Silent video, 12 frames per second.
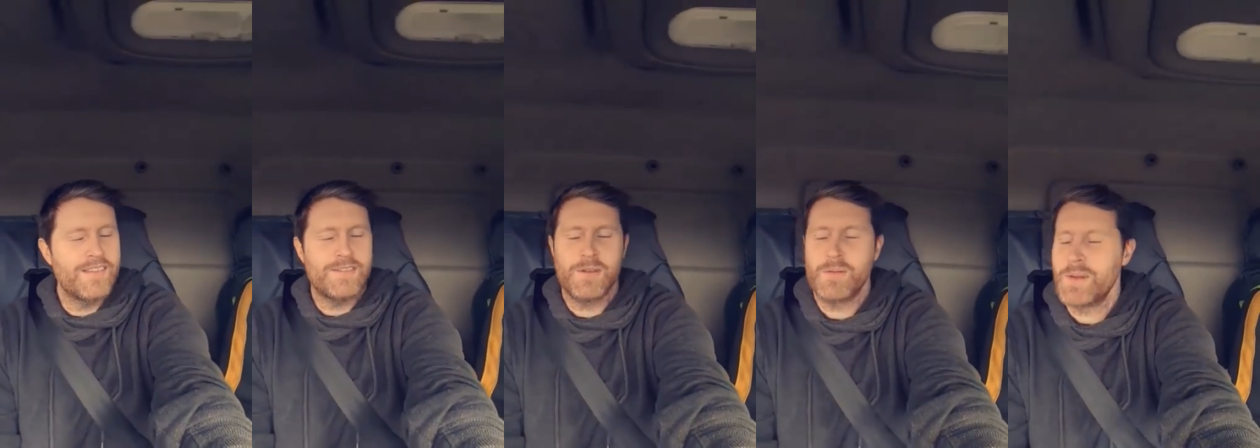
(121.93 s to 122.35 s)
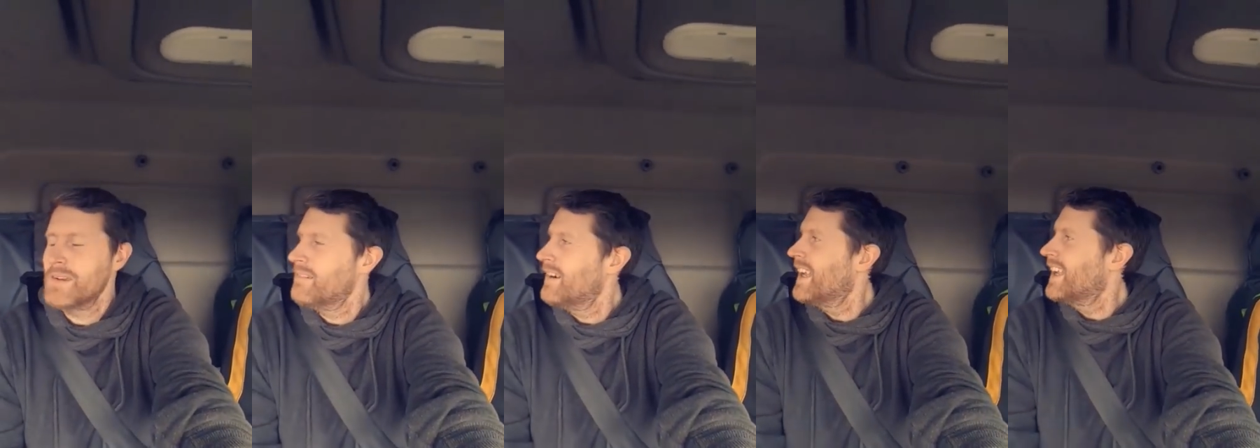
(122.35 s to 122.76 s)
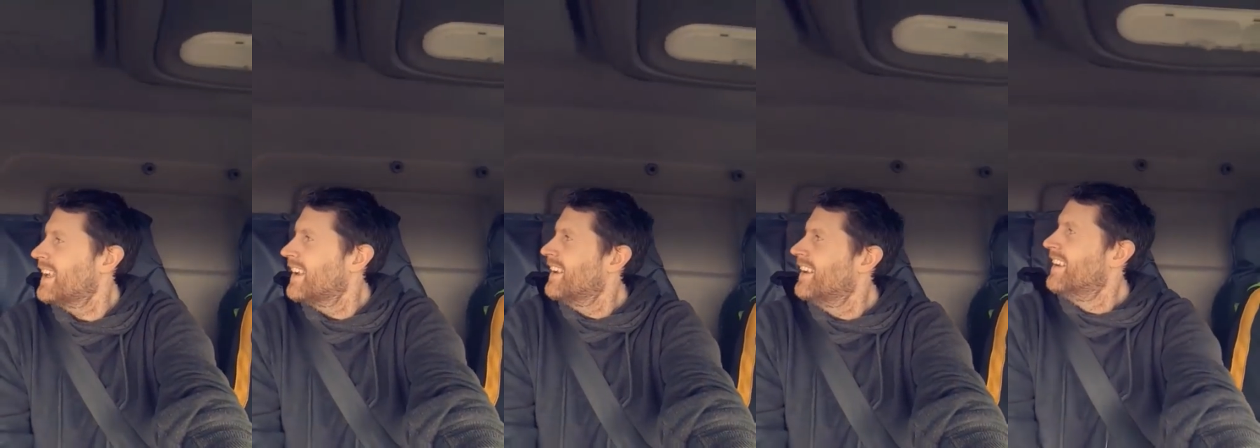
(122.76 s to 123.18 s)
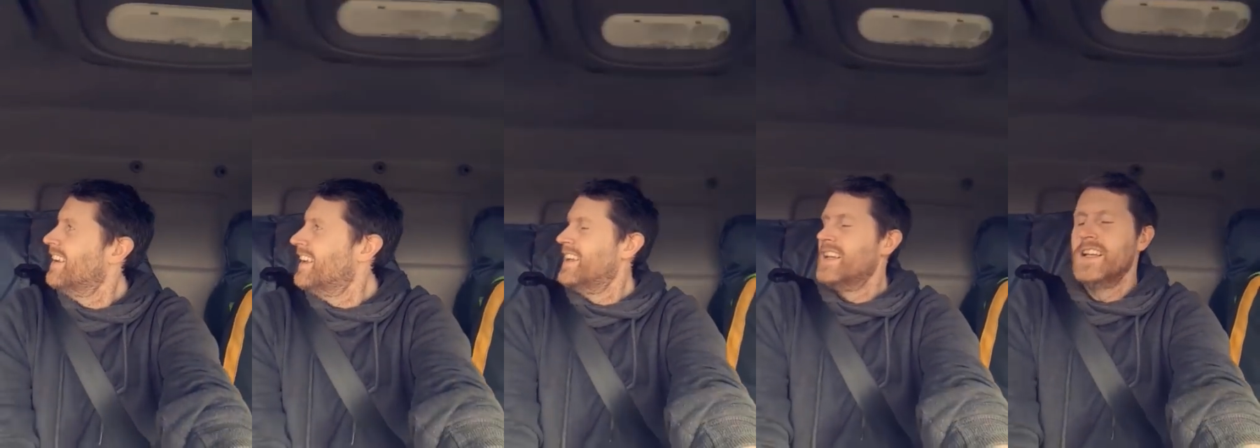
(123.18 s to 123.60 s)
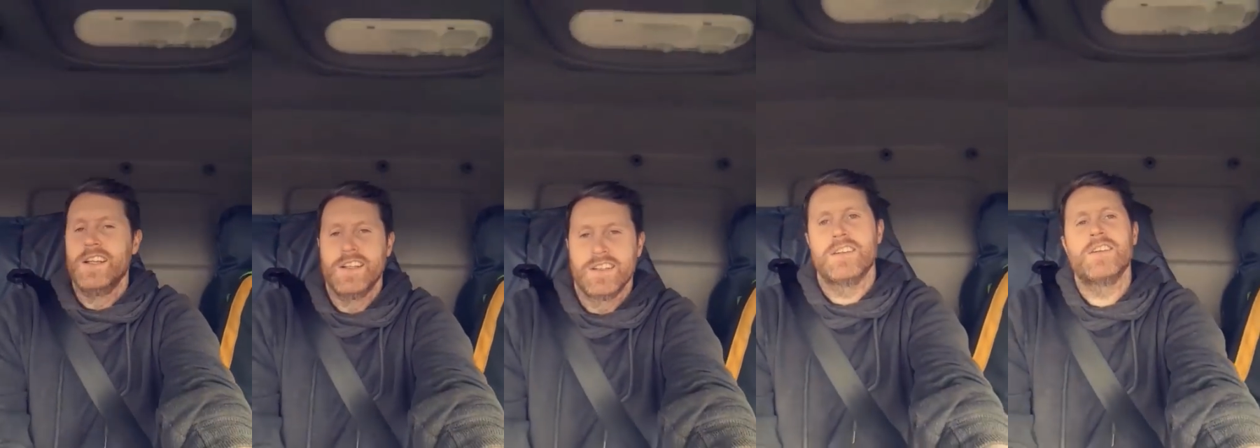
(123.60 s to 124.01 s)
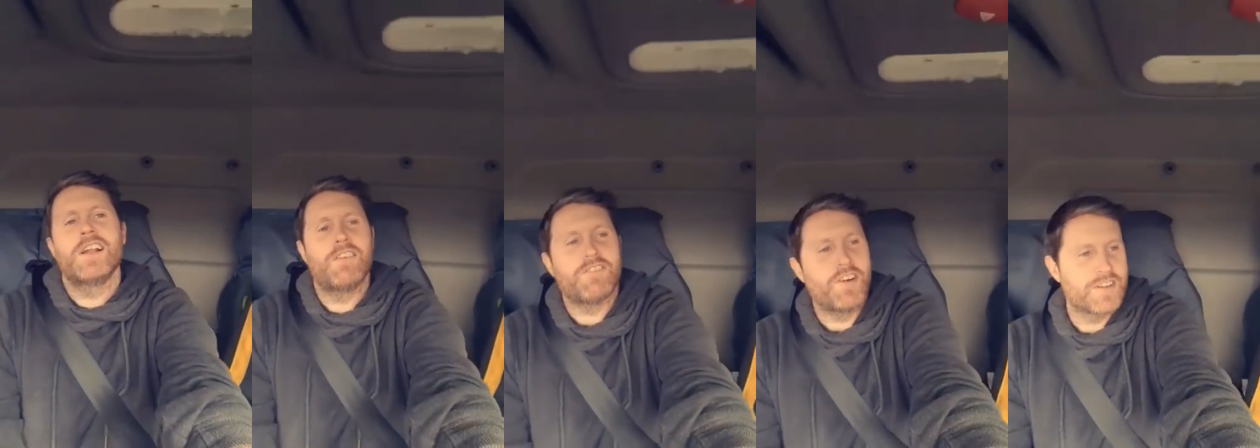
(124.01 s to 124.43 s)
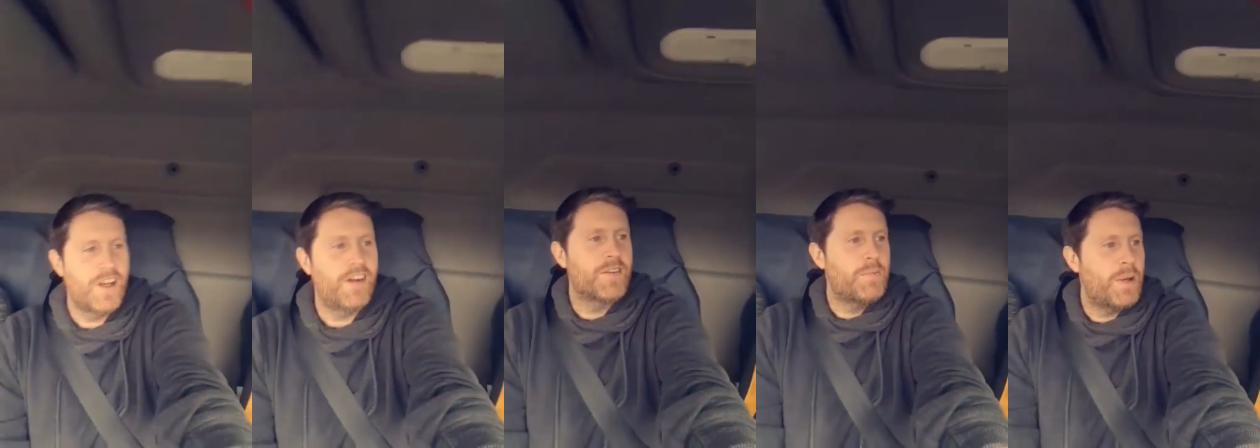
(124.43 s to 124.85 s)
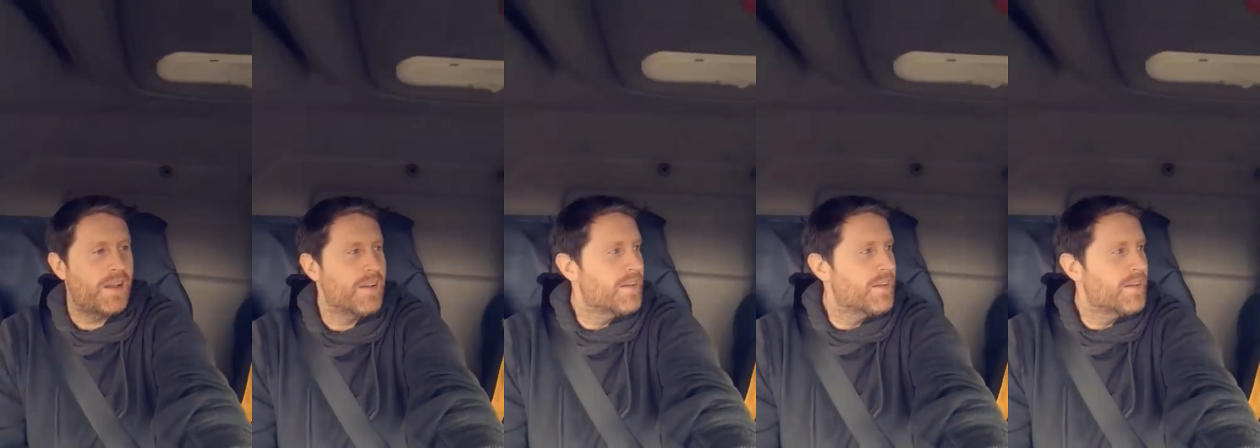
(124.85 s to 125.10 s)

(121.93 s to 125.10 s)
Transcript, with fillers: Gives him a big wink. so young lad fucks off to bed